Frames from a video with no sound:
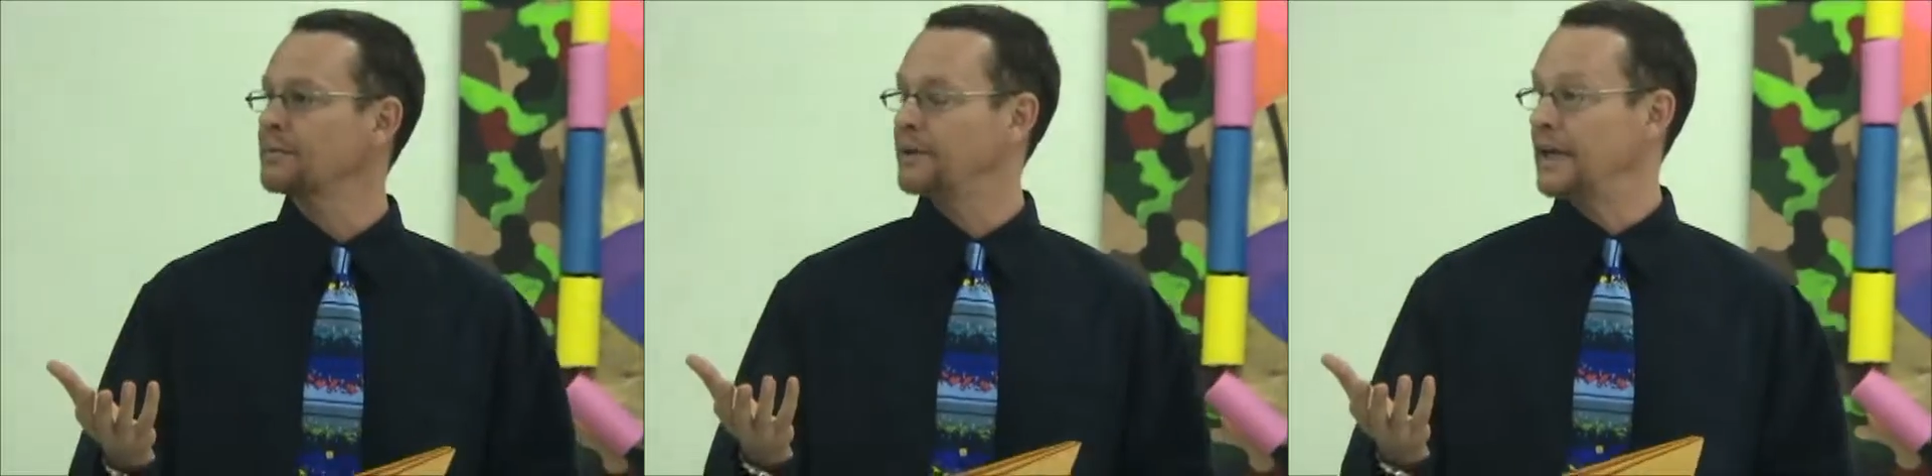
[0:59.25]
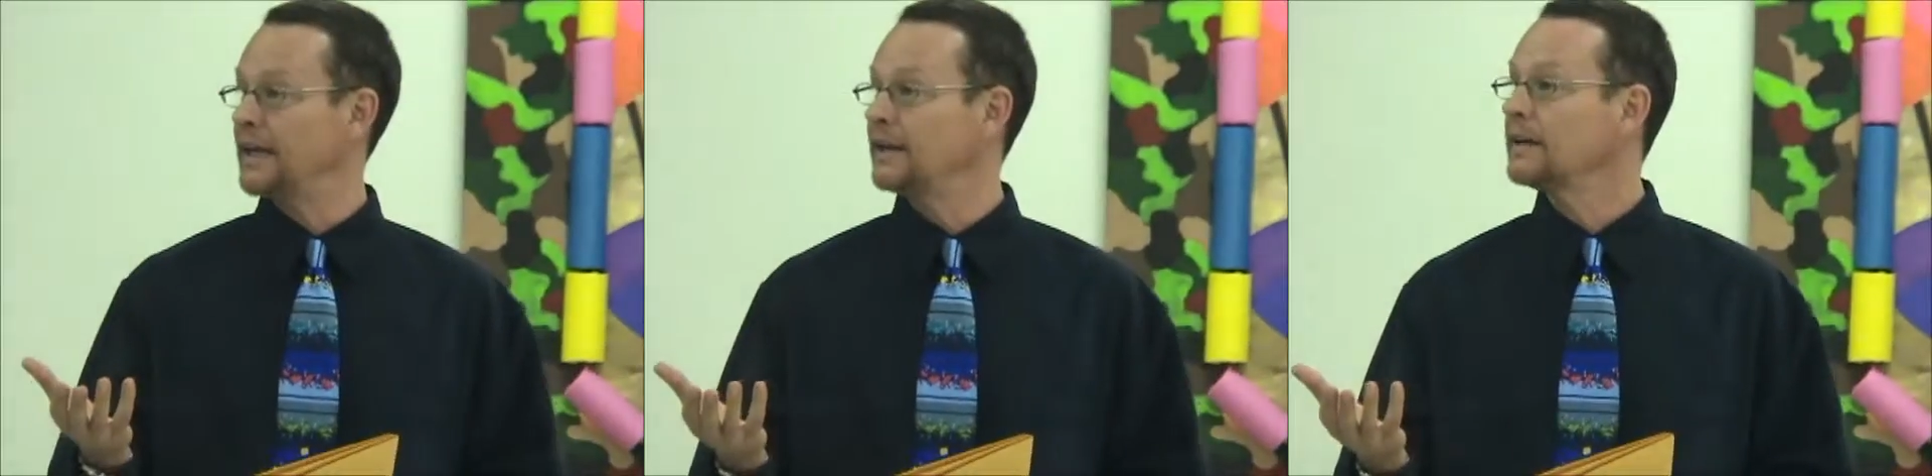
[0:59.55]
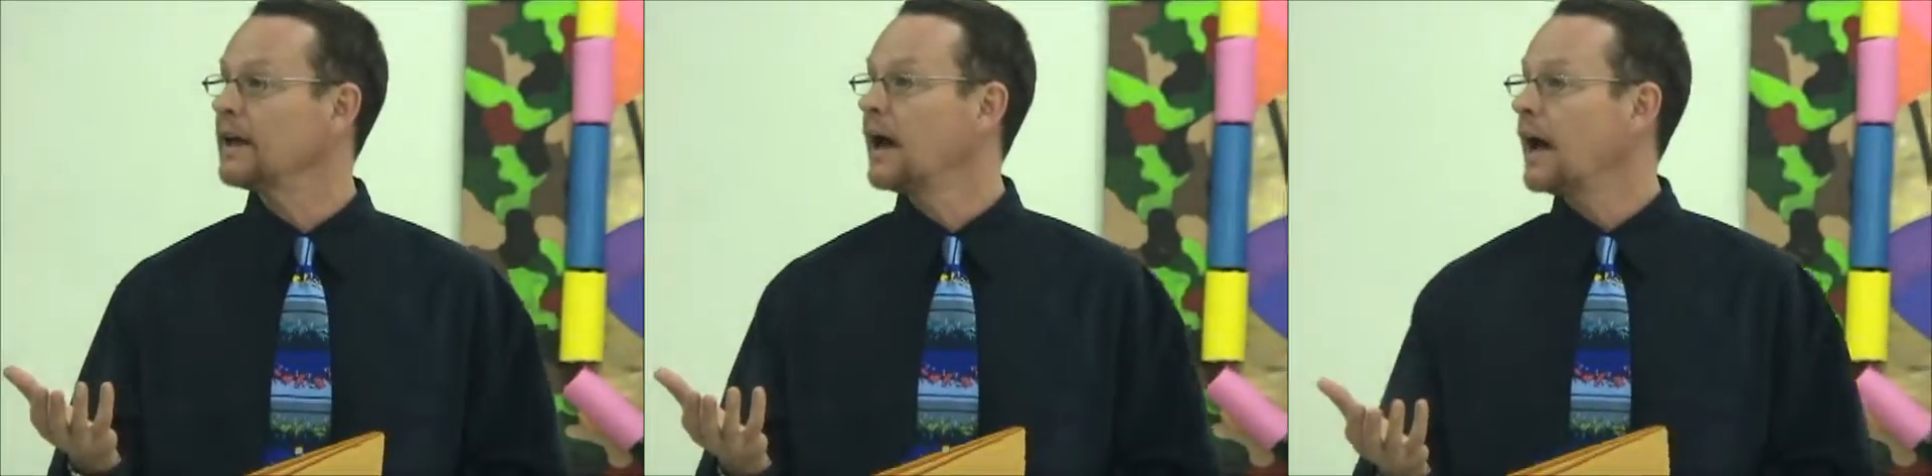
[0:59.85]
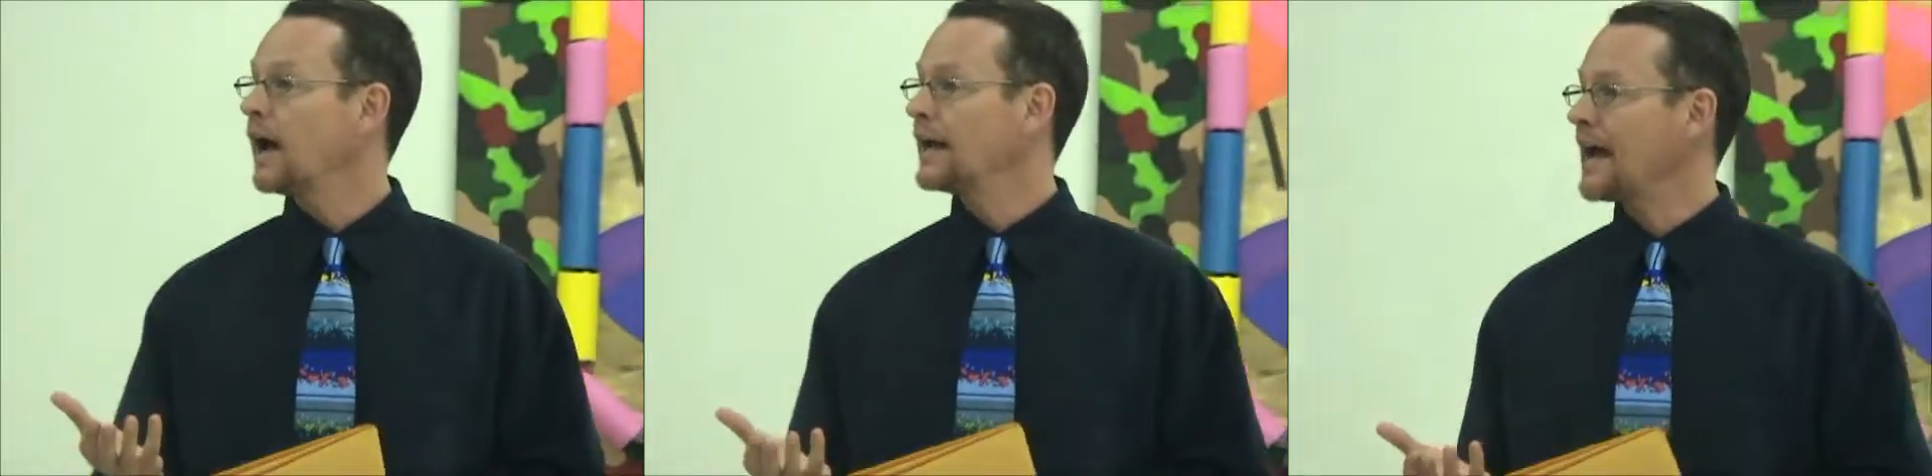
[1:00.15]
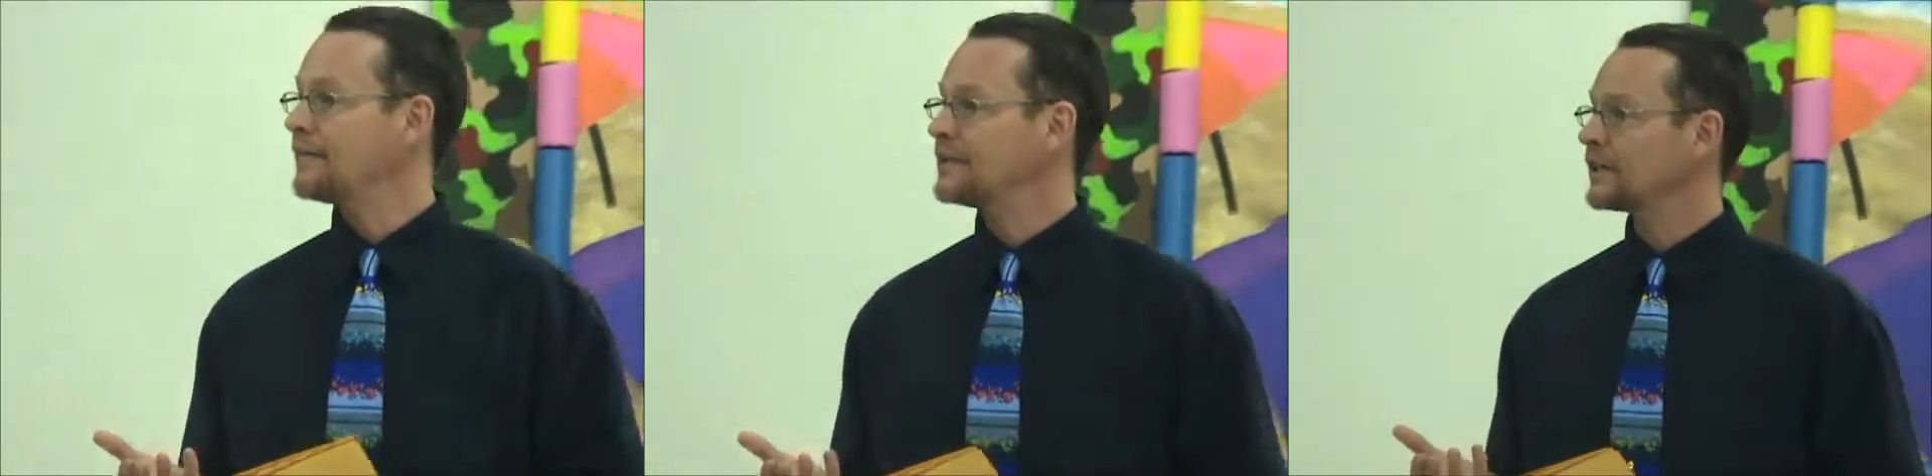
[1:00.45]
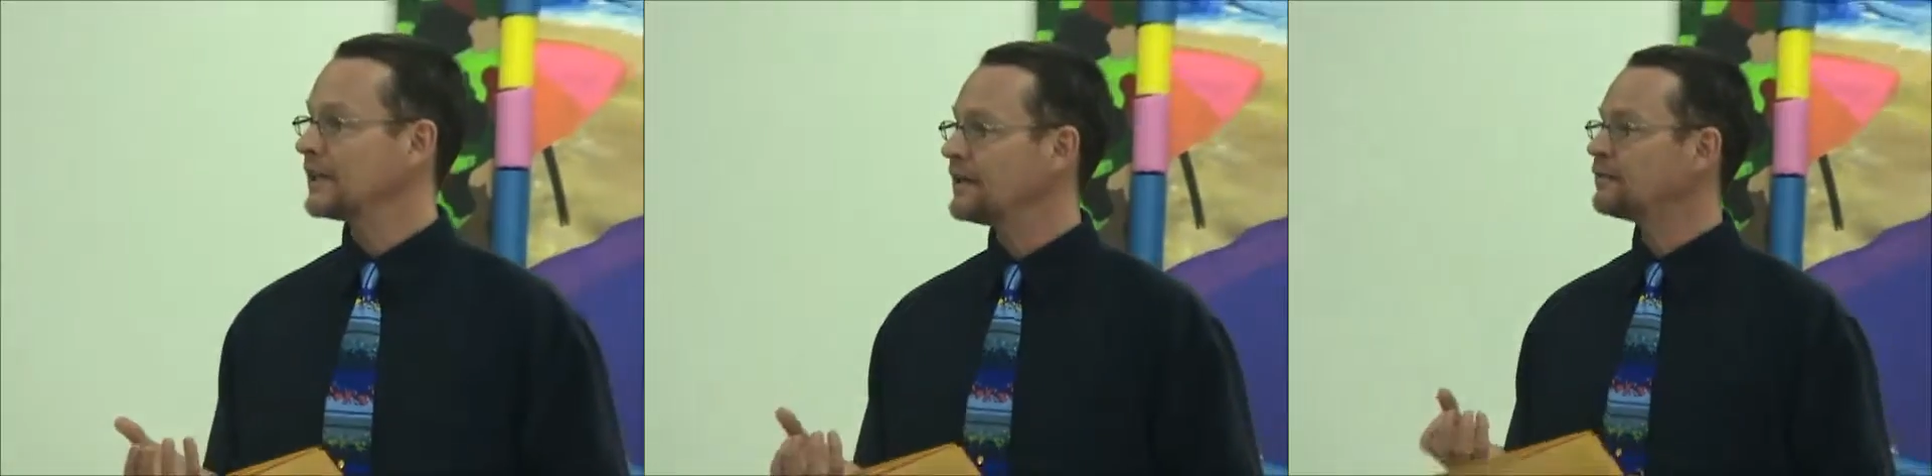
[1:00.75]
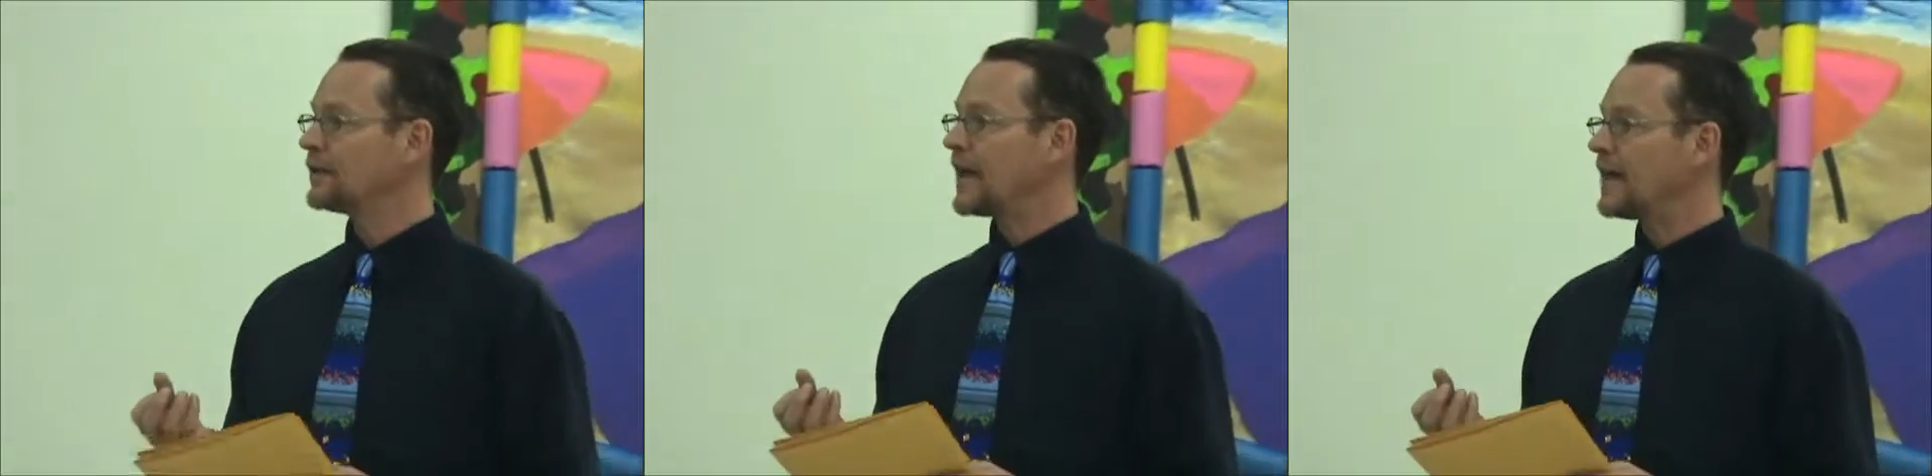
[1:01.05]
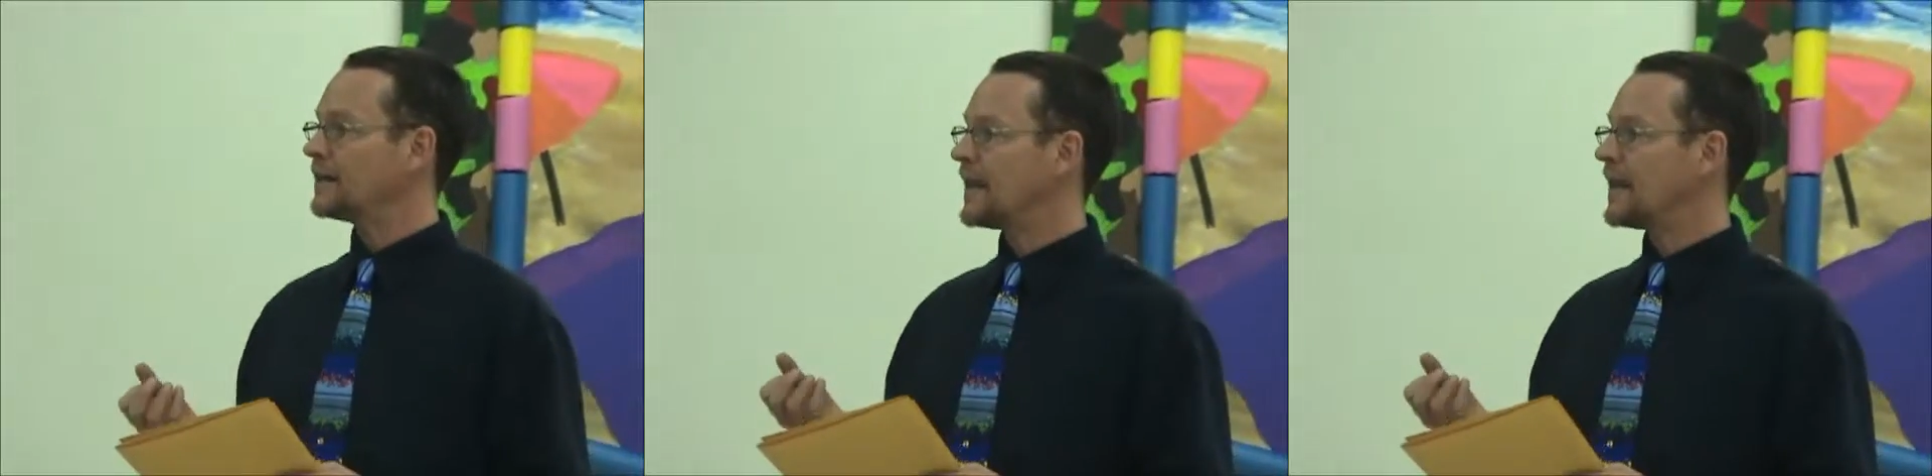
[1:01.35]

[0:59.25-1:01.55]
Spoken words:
competing on having to live with that,